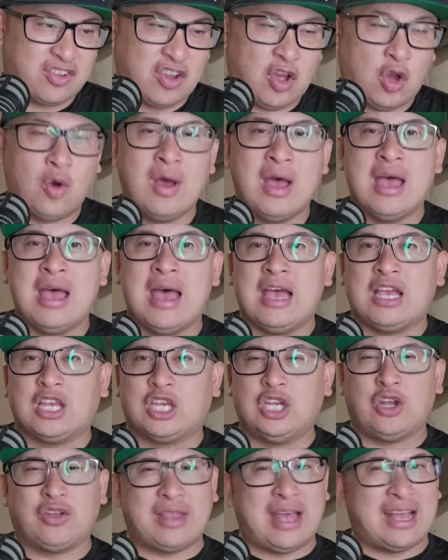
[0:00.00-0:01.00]
So,
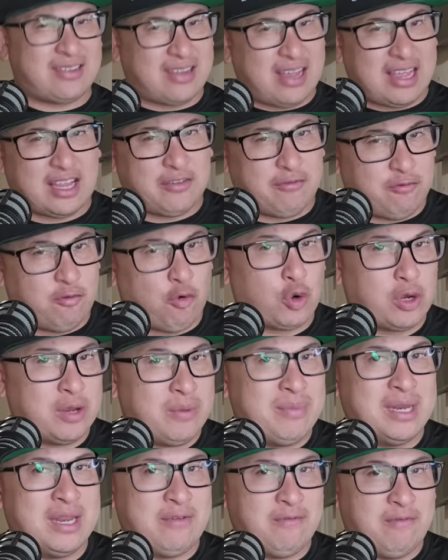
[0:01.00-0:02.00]
you know, that's like a 40
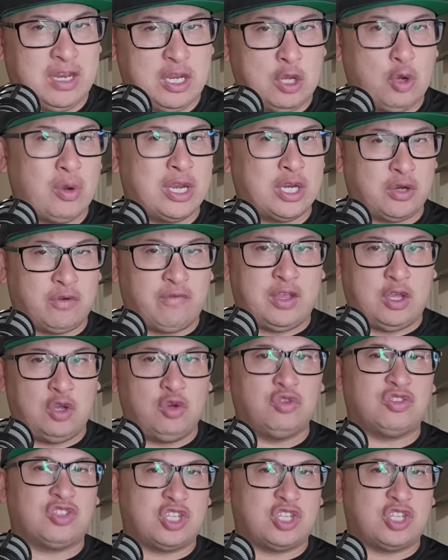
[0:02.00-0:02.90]
minute video interview.